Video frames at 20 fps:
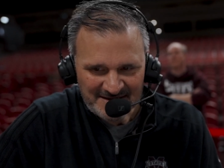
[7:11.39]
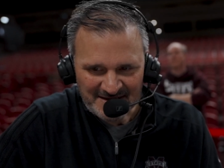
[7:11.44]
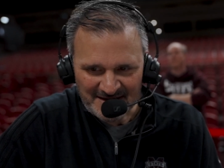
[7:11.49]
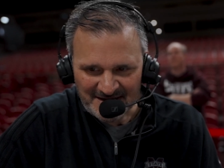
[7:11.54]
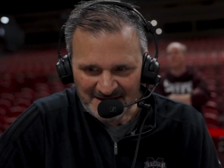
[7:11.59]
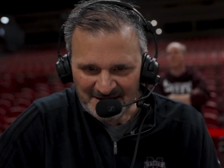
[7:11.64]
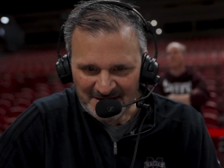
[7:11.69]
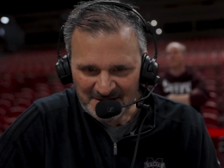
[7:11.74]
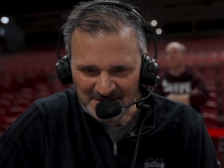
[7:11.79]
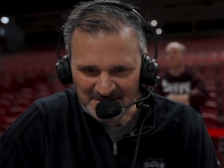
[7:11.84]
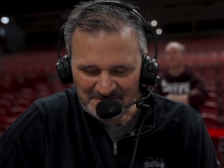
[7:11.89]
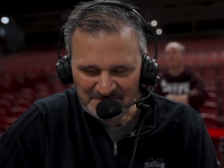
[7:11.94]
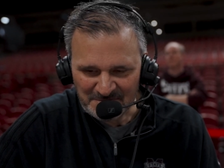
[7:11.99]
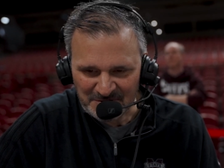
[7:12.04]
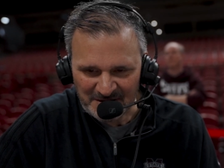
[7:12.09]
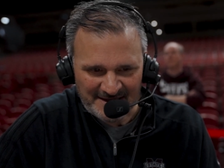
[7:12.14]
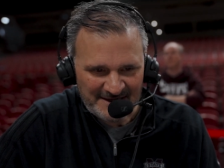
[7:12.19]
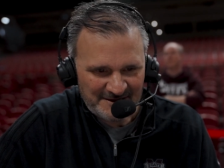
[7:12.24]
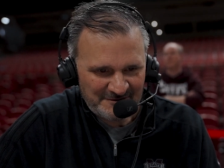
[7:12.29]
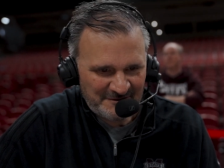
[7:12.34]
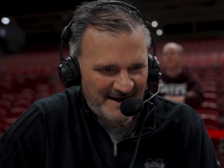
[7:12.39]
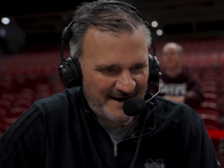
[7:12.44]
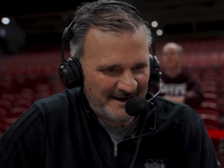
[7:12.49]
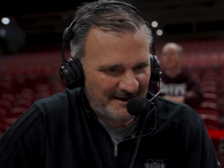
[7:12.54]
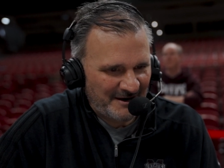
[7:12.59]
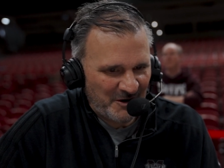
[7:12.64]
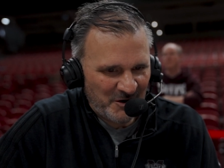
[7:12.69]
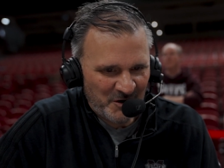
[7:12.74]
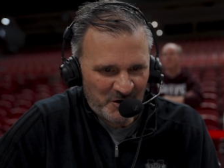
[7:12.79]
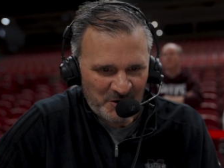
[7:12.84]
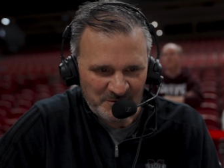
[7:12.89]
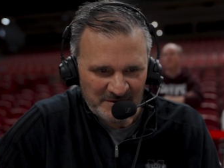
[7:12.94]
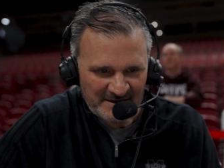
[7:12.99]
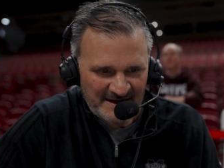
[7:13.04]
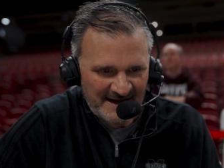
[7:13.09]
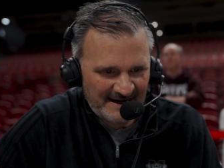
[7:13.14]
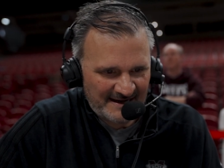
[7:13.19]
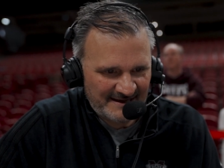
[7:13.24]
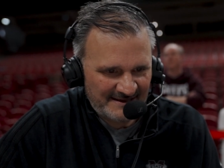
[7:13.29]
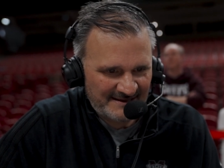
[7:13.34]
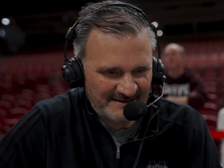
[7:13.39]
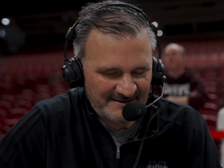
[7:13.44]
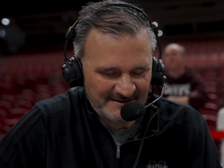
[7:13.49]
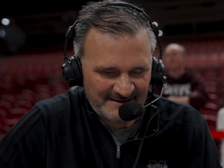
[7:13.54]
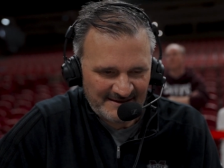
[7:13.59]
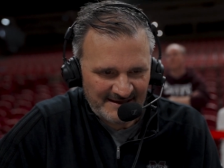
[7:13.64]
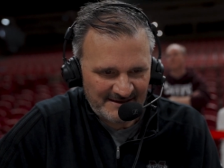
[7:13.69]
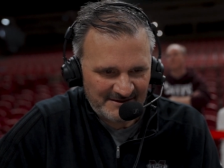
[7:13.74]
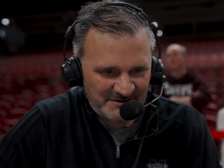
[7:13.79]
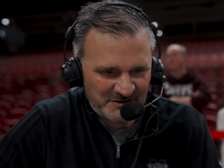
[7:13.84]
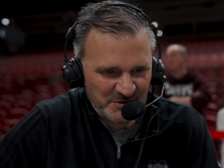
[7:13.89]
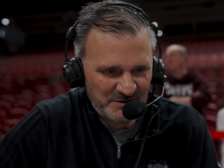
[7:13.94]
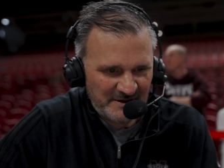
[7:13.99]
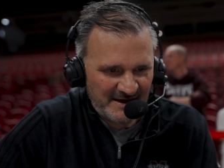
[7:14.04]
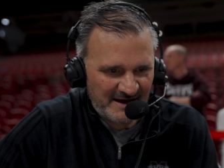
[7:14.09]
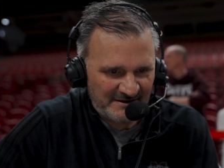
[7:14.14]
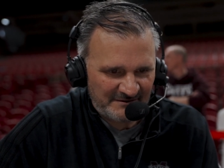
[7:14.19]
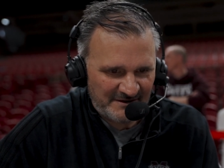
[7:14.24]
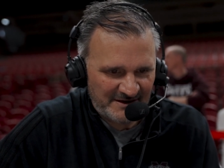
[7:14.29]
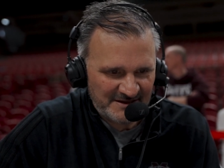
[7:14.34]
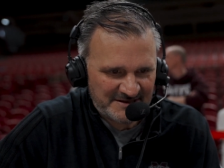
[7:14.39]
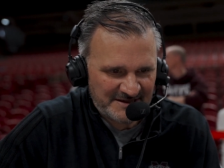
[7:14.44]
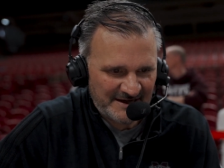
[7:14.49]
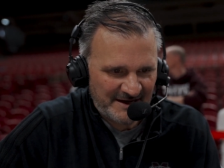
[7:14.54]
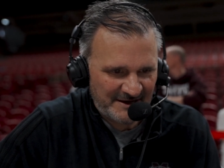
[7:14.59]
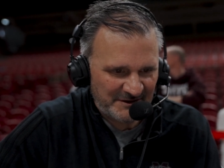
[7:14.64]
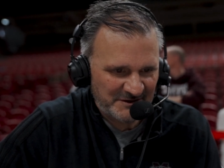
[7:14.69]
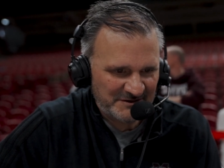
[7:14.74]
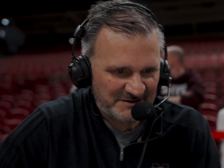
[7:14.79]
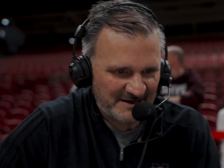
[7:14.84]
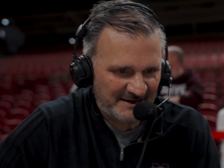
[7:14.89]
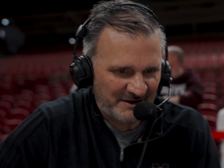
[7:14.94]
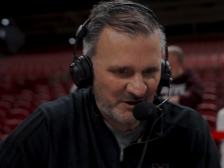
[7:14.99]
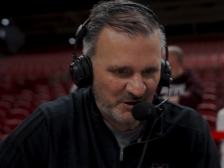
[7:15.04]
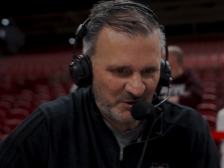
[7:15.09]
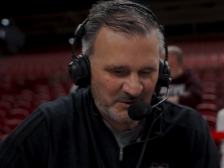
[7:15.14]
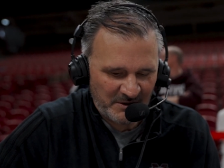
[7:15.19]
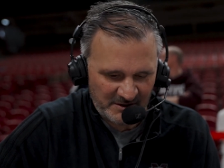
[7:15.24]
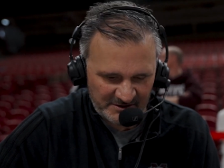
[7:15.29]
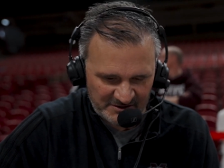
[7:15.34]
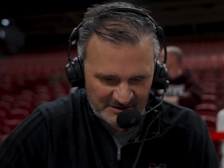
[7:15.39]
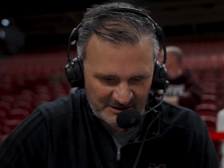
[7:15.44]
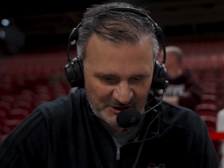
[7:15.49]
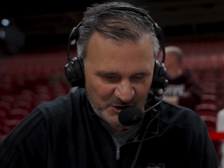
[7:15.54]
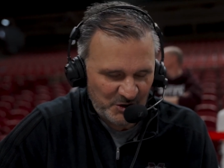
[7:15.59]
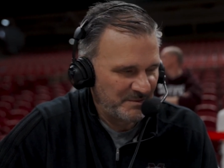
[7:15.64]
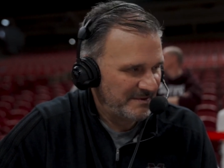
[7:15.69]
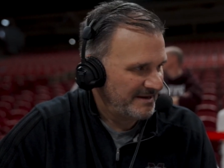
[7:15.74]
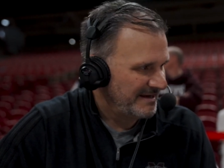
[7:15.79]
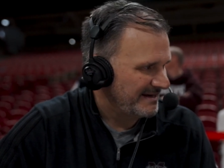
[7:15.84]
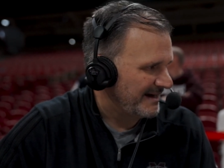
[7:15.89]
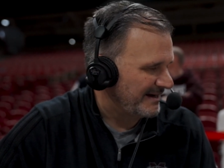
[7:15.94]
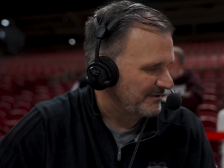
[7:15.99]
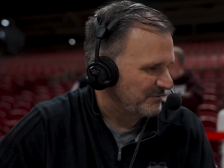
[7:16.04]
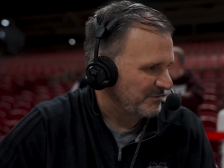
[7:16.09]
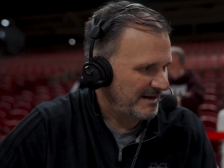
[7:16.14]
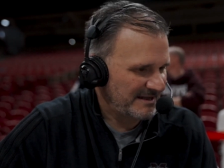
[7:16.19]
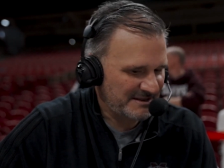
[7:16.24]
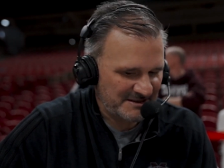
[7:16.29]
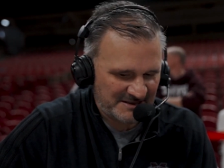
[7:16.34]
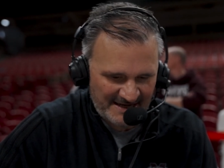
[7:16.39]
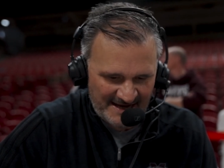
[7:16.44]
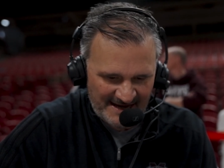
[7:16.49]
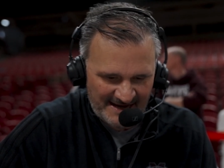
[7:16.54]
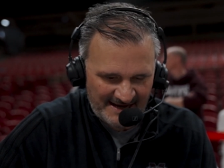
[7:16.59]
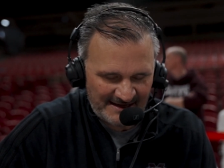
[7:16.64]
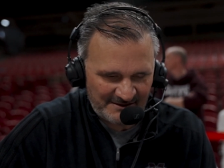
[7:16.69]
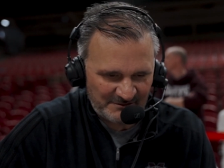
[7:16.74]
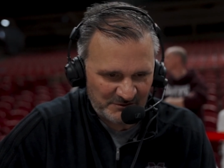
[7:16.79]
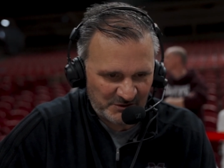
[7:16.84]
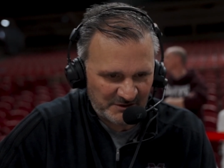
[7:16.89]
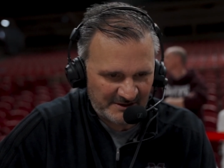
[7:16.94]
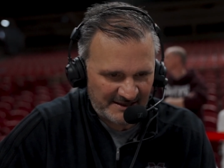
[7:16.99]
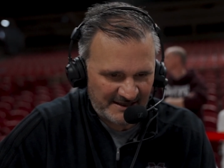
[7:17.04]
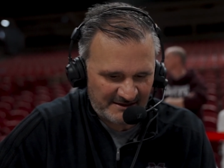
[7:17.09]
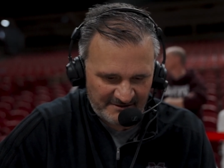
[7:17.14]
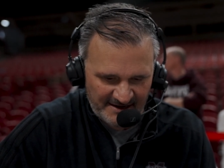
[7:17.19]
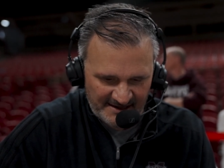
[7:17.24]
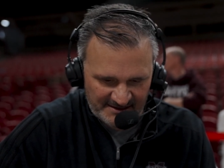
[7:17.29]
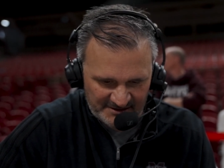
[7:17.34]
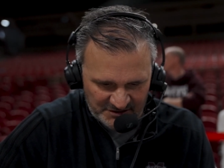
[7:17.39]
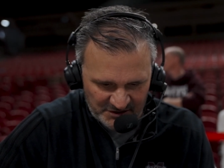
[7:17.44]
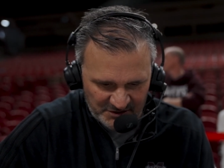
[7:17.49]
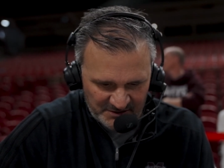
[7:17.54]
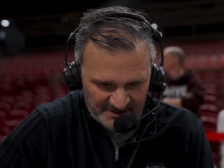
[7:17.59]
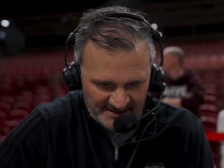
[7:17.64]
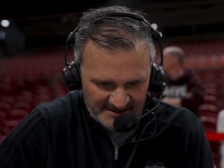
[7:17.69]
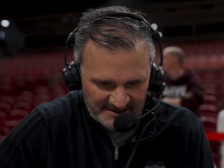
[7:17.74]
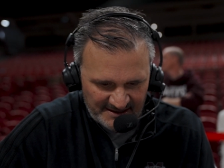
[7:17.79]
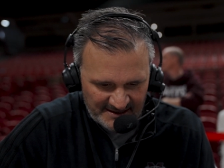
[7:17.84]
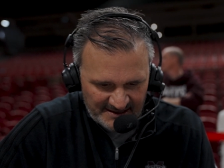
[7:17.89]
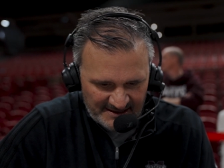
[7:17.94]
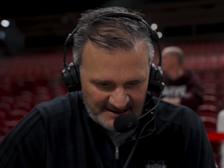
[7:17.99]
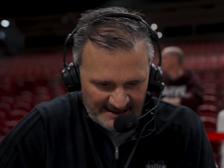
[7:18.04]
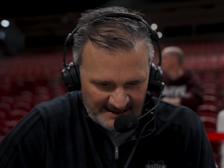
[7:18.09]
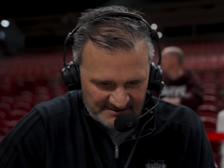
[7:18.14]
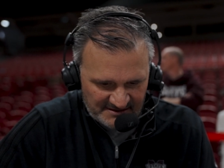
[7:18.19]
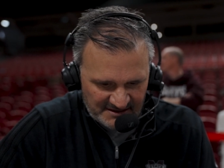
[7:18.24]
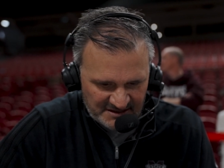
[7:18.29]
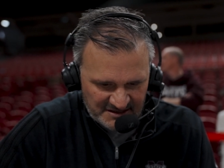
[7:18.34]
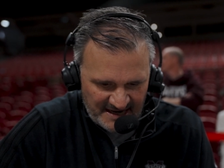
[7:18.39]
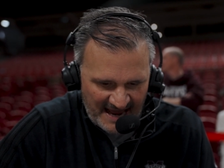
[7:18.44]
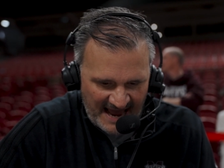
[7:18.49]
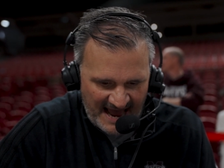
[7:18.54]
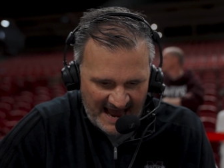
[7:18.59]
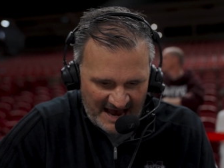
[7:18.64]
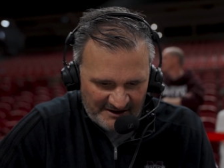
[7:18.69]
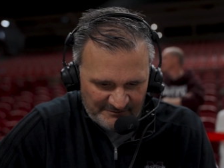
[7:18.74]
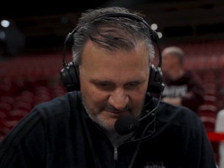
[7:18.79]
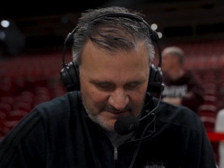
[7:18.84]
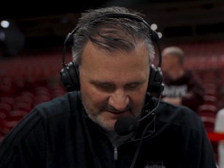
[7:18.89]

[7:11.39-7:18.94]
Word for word: uh, plane ride home. We're not going to get too ahead of ourselves. I know what's looming on Wednesday, and we'll get right to it as a staff.